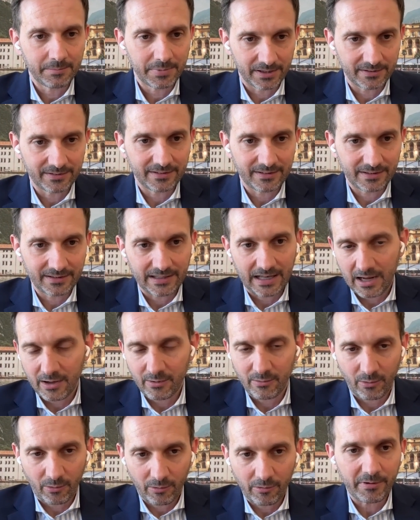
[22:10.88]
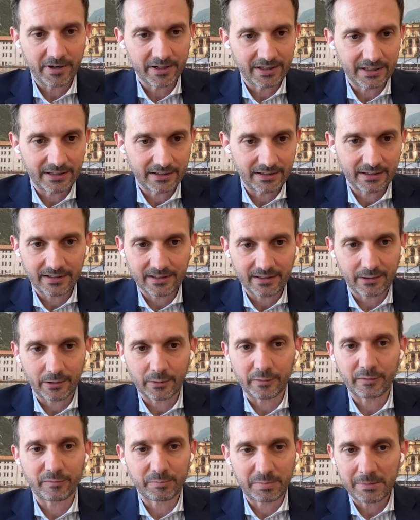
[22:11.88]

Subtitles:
but now already a lot of